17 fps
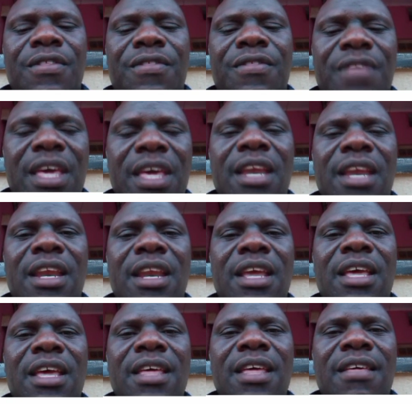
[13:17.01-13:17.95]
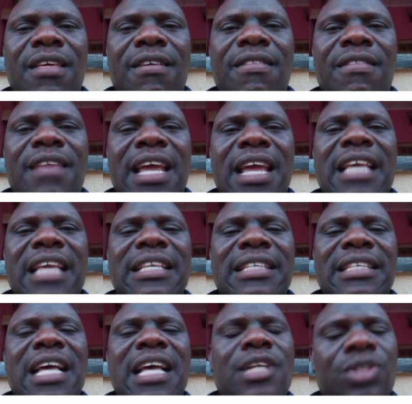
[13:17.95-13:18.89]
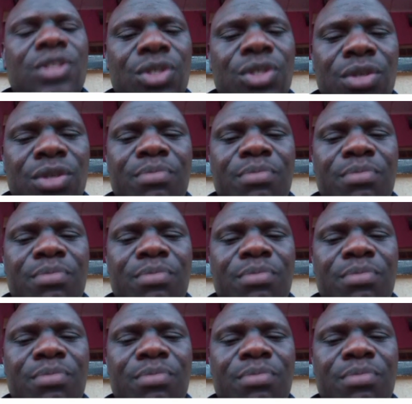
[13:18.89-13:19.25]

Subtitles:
then there is a social